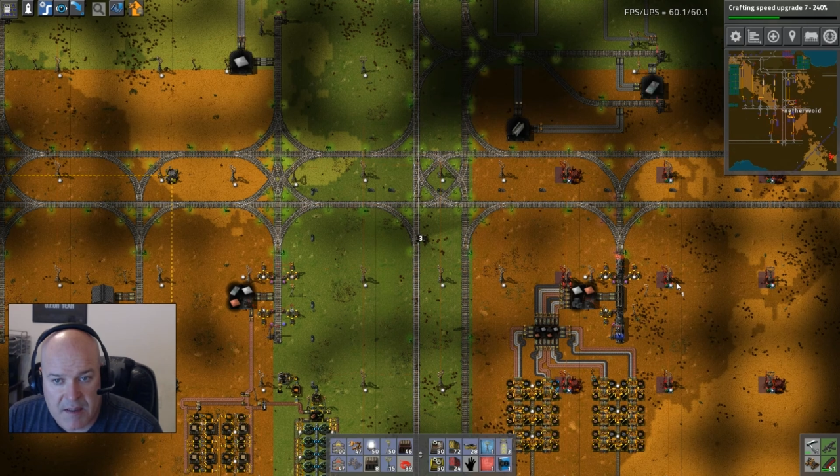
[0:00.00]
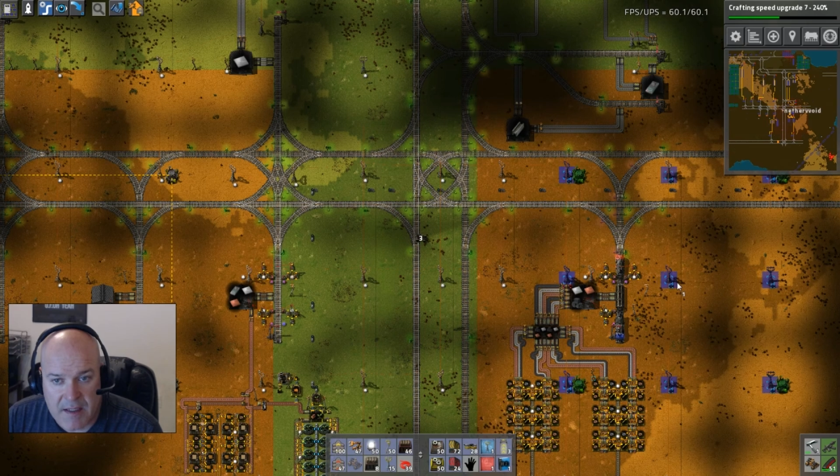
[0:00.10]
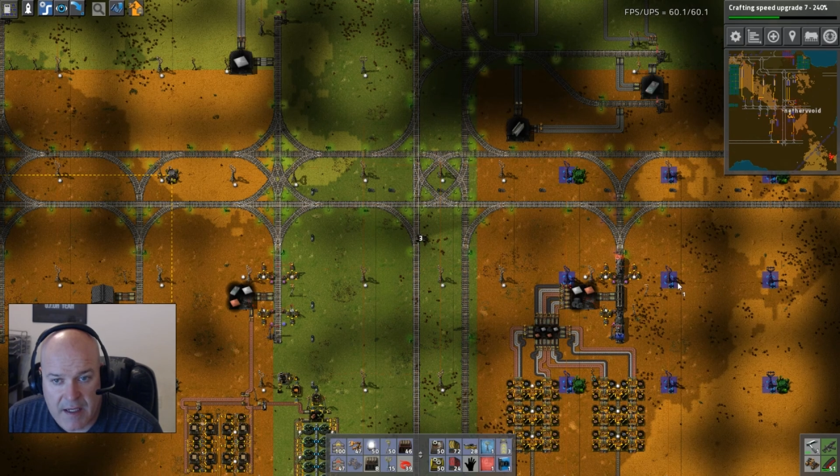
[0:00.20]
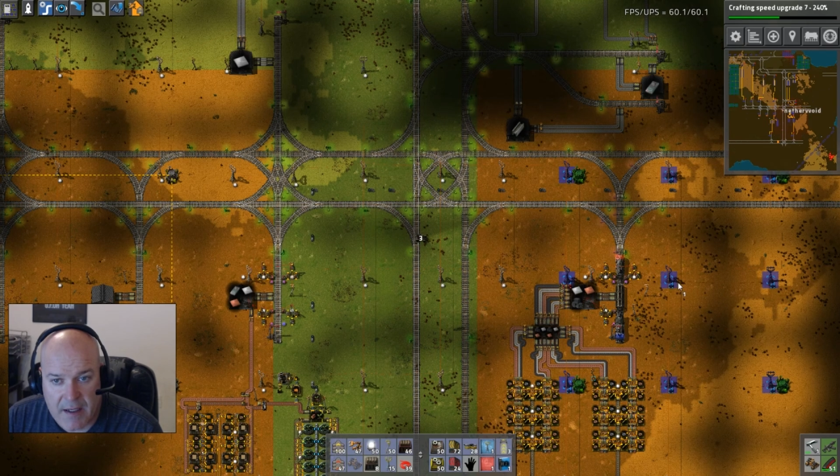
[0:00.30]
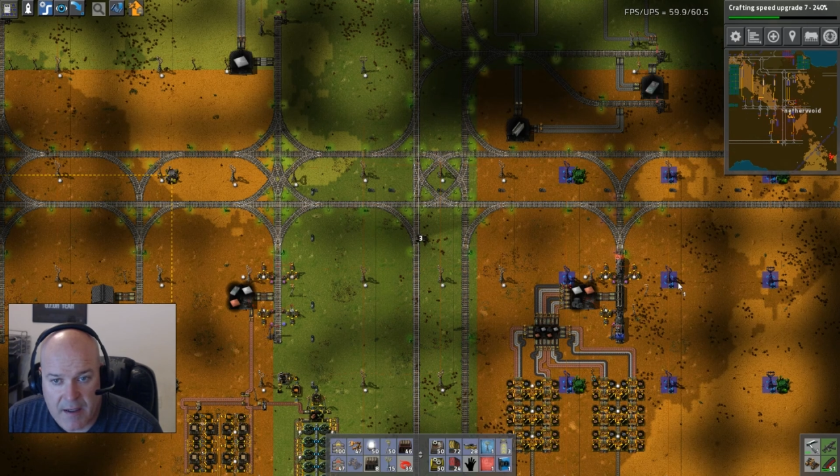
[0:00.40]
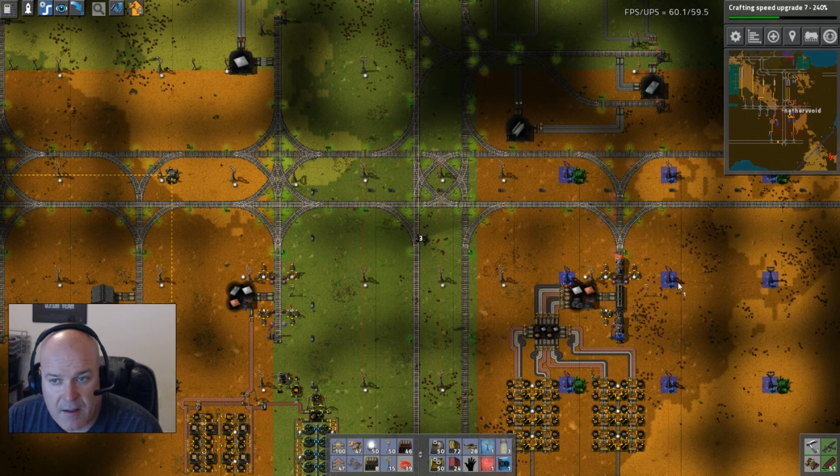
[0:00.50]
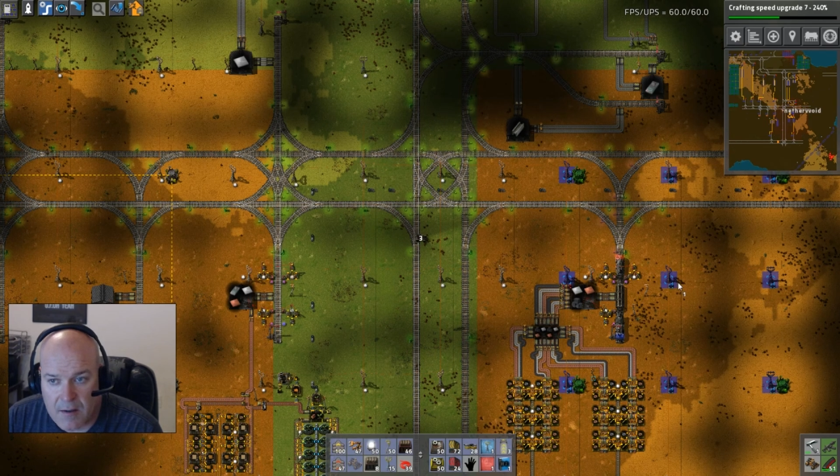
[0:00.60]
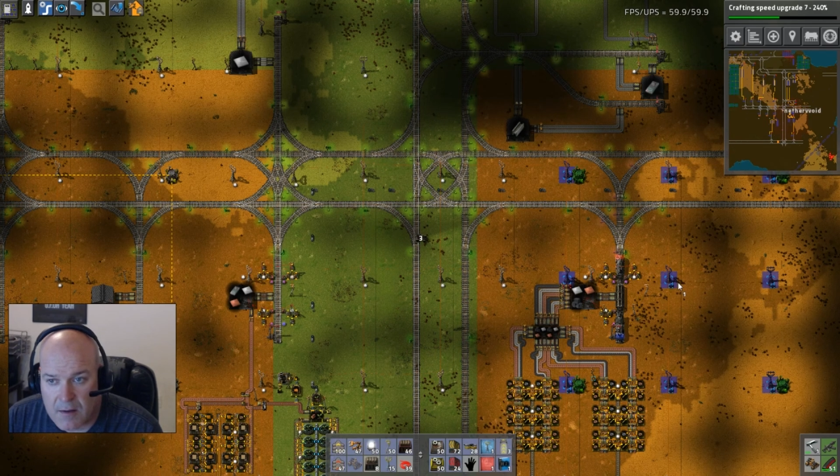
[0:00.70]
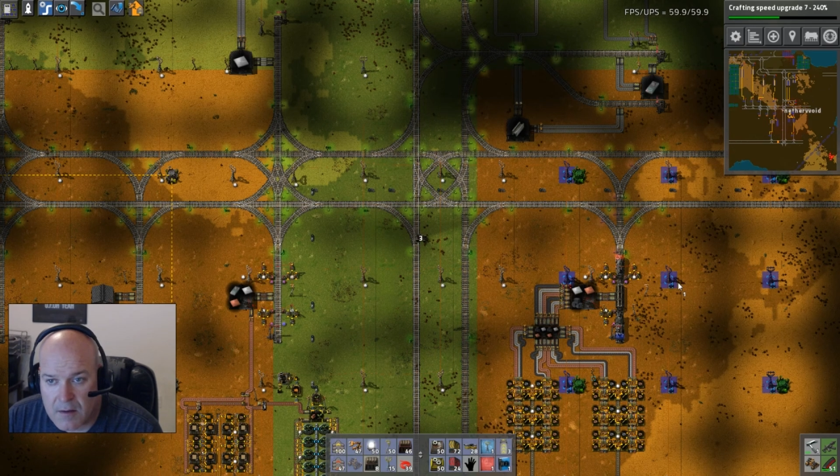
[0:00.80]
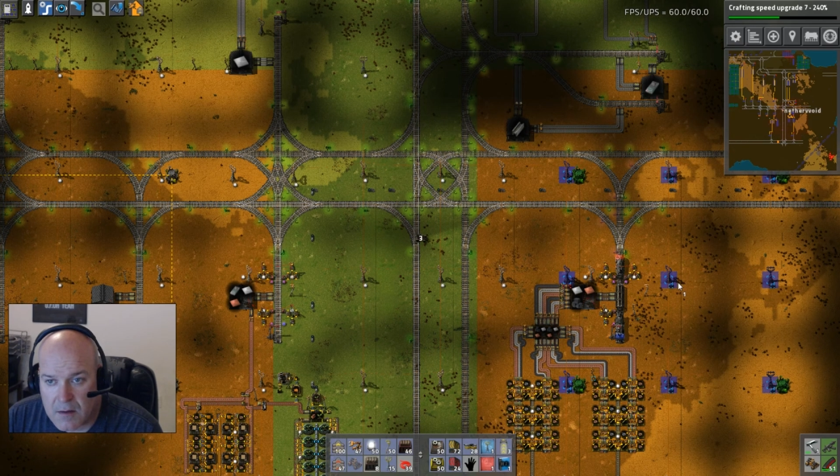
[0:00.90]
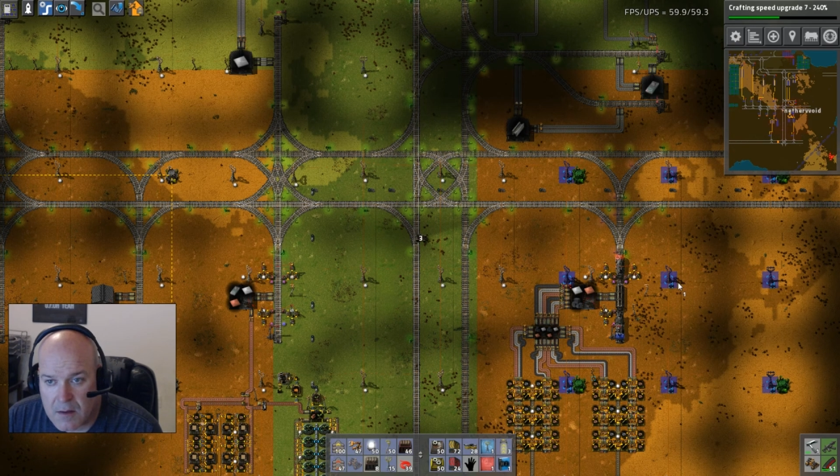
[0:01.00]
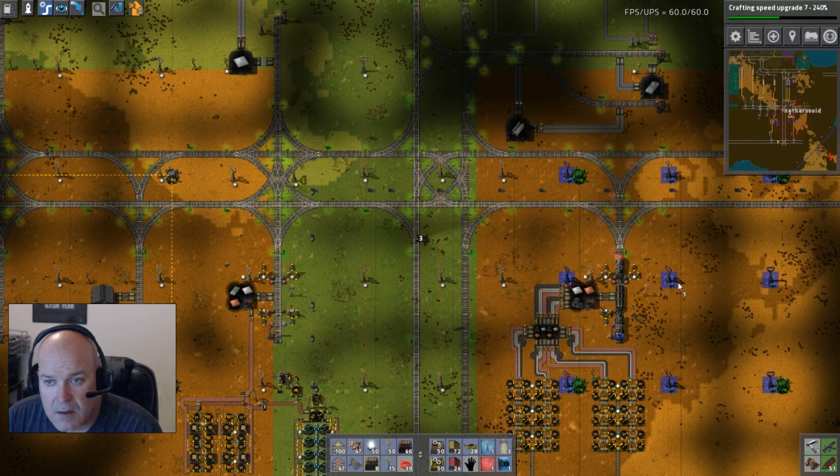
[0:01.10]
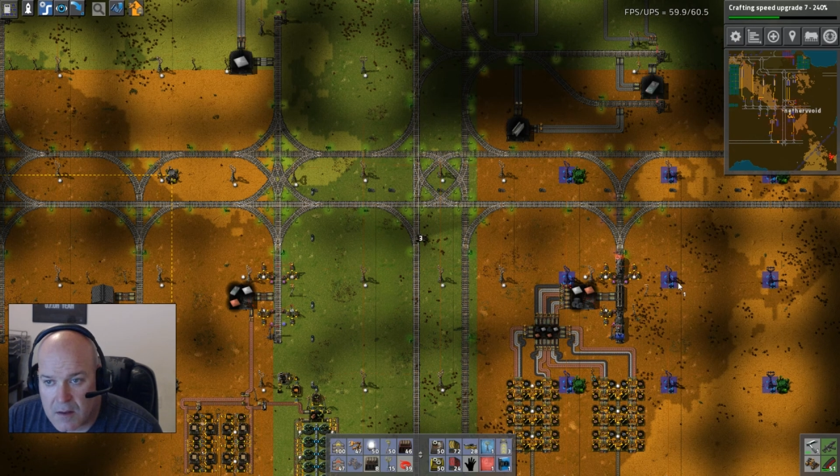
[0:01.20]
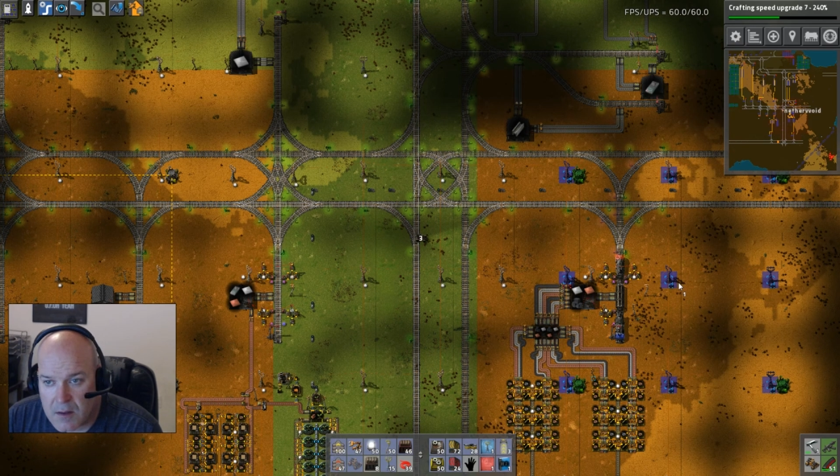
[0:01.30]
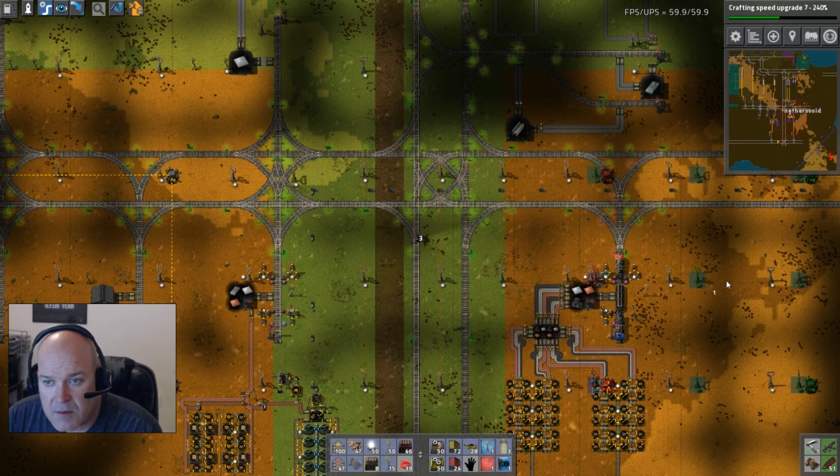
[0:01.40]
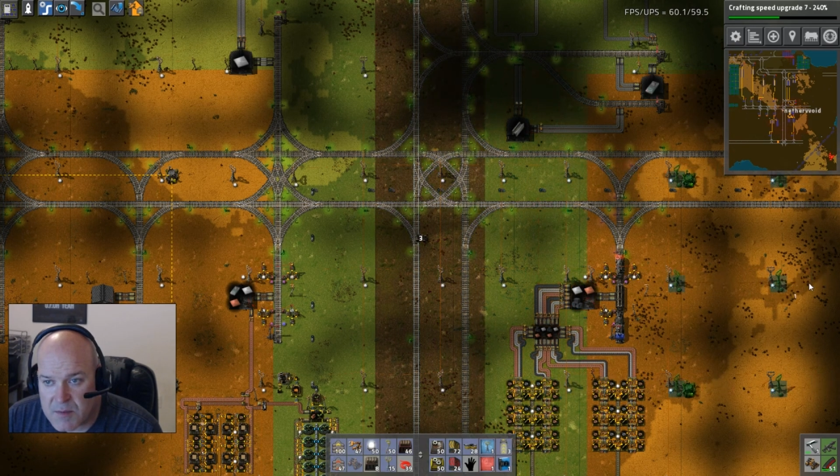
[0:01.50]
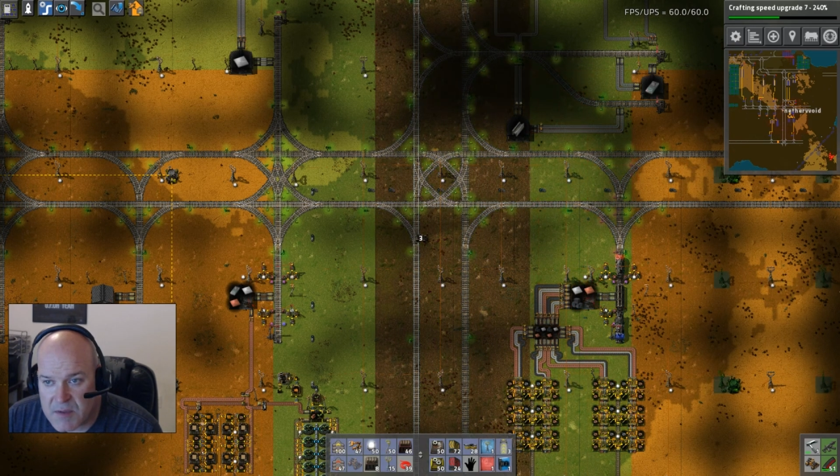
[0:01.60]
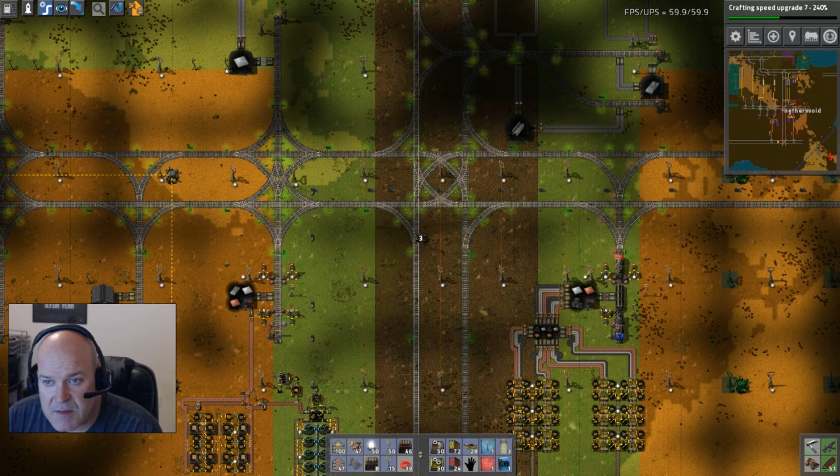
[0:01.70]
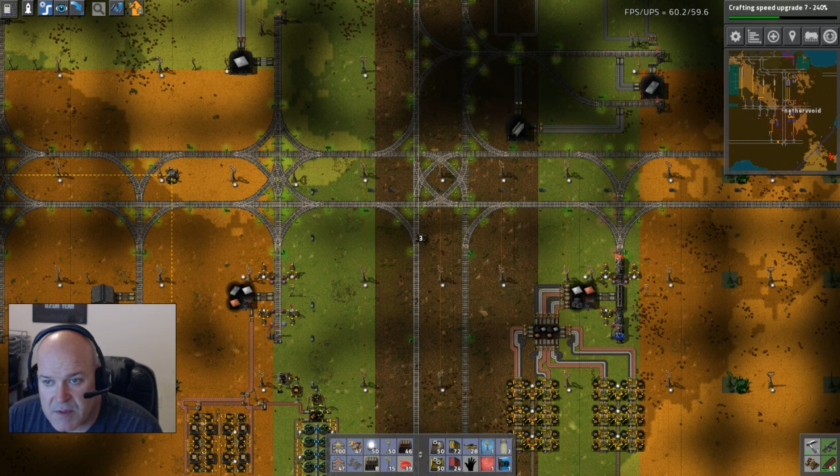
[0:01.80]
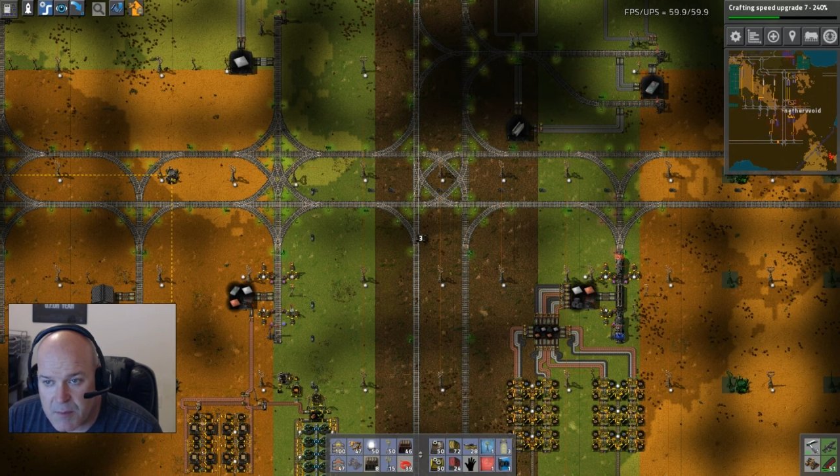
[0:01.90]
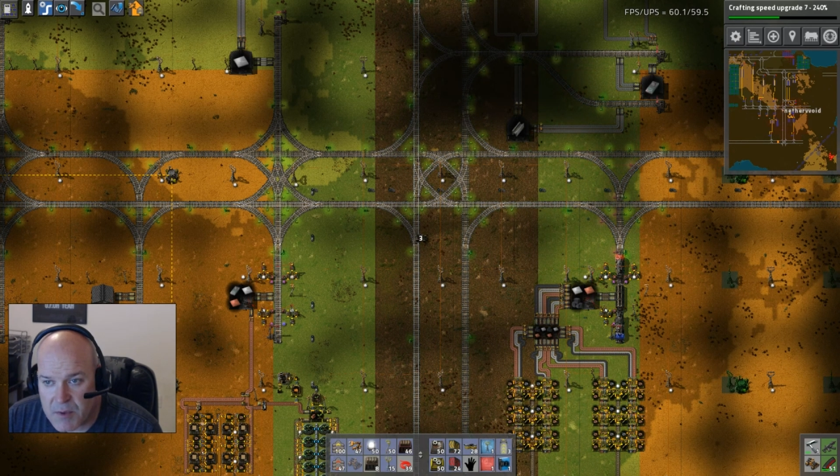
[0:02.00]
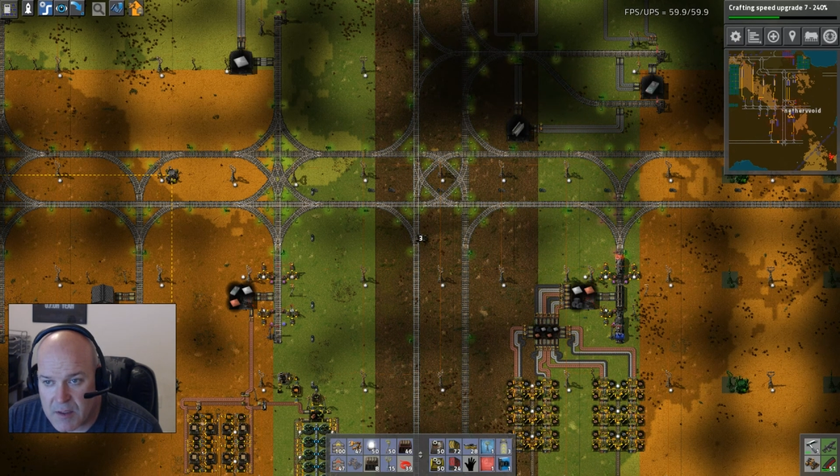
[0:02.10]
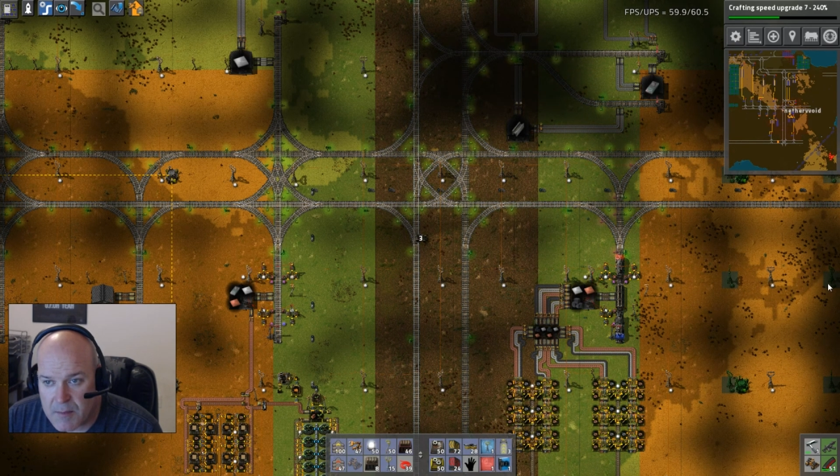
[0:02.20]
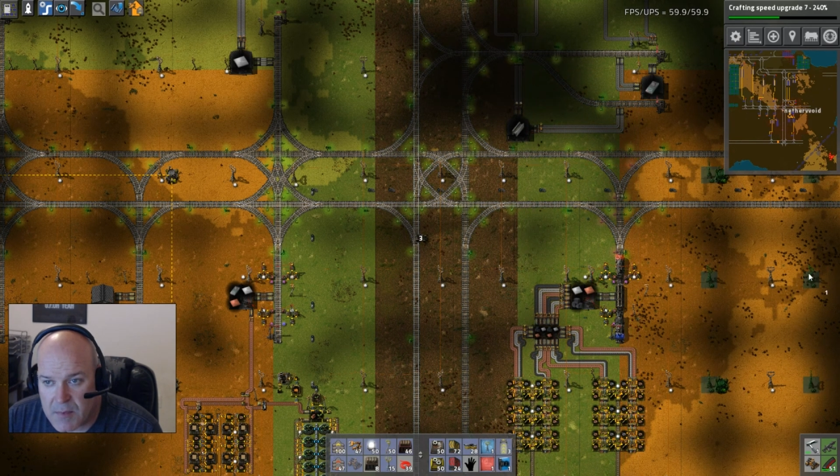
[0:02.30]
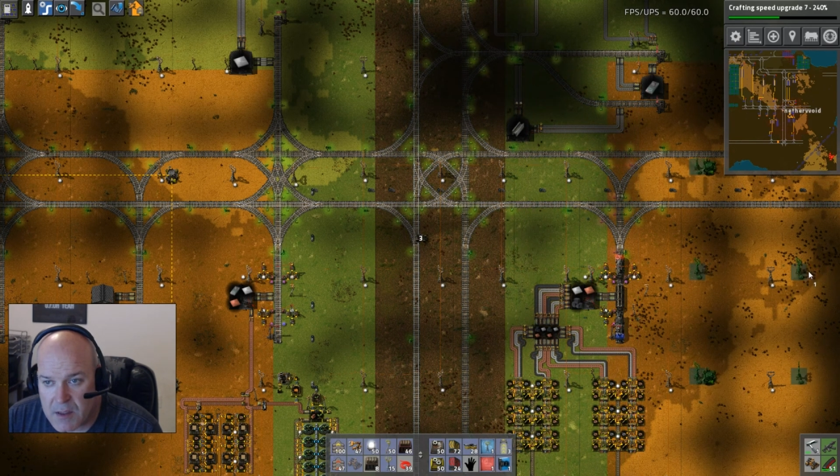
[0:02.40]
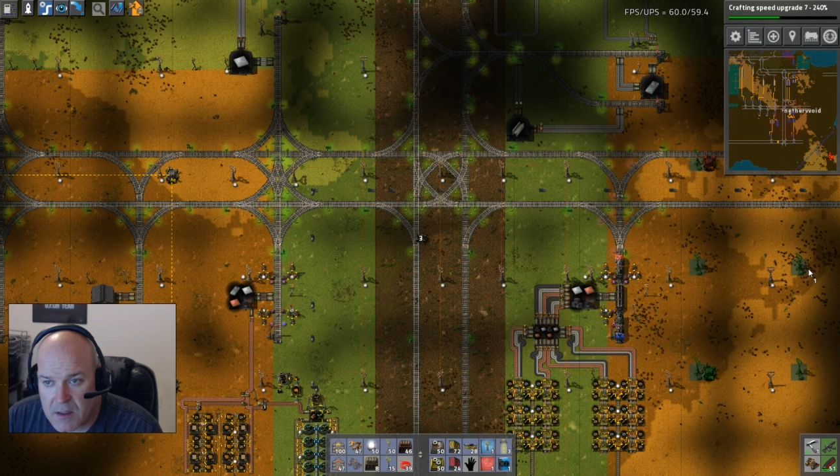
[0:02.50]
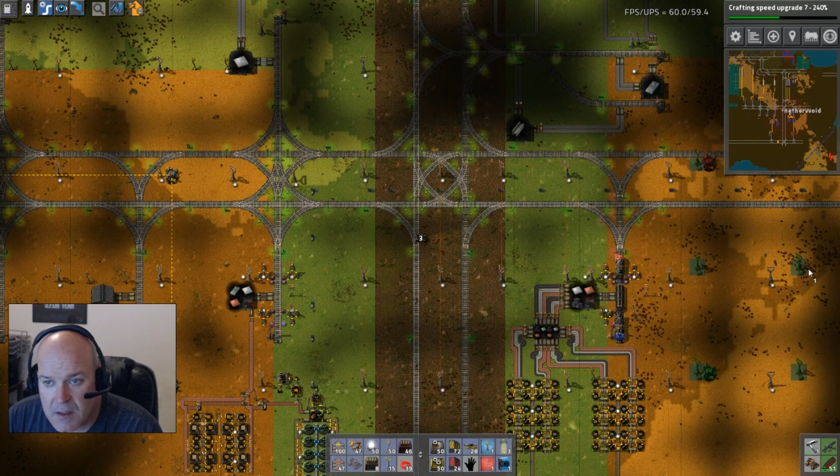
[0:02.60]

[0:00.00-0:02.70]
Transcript: there, which means we can put them.